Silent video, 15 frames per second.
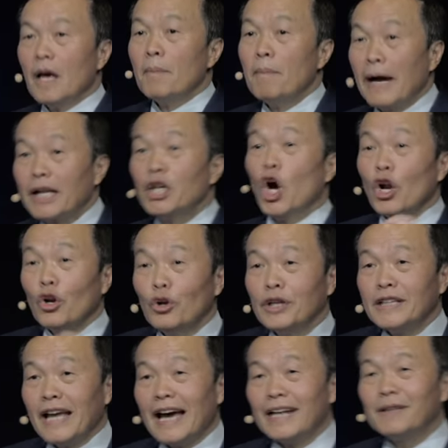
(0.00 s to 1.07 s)
But not only
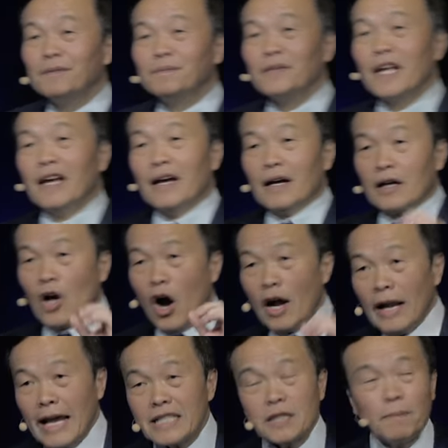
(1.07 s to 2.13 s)
that, God
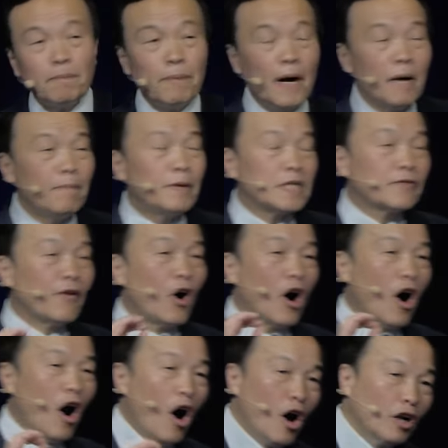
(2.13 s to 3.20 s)
has a purpose for
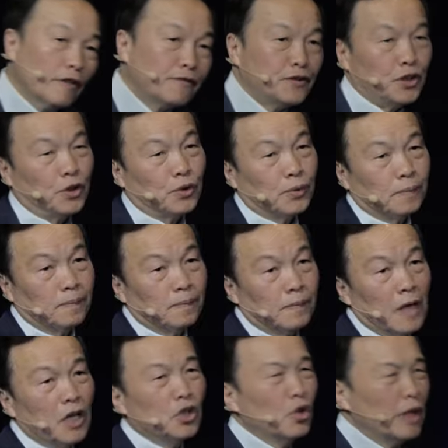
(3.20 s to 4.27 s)
all of you.
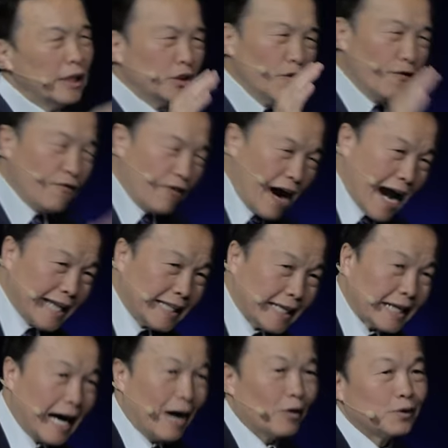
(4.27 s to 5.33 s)
You need to find that
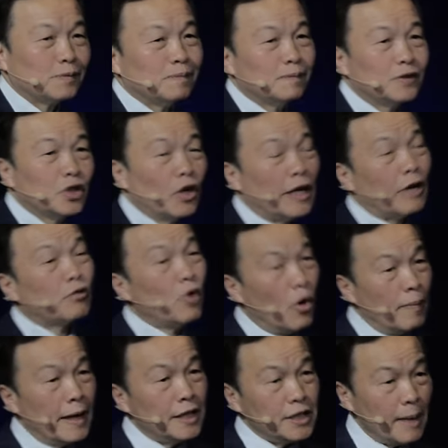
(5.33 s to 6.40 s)
out so that
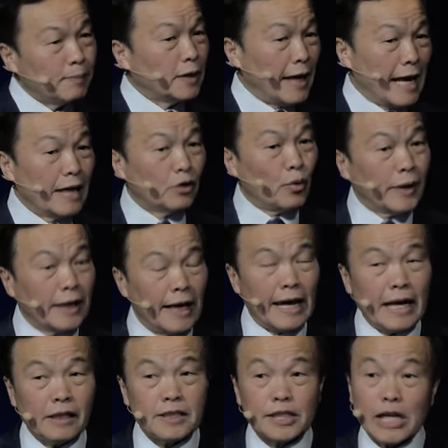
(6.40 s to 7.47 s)
Romans chapter 8,
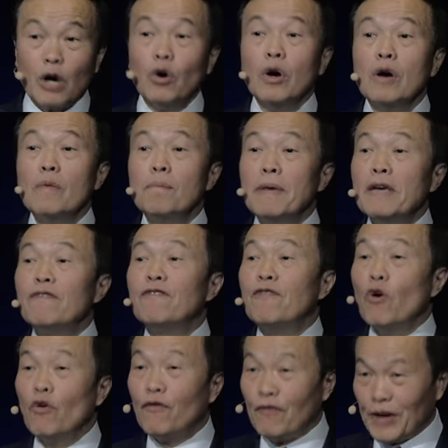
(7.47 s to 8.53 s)
28 shall be
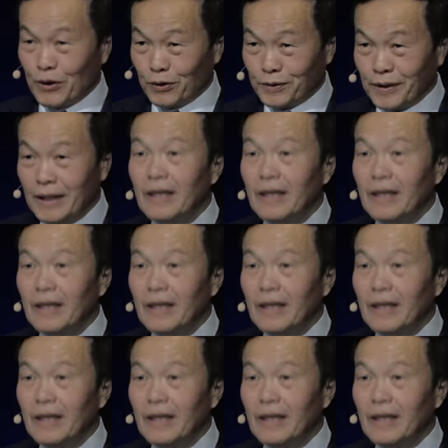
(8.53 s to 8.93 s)
fulfilled.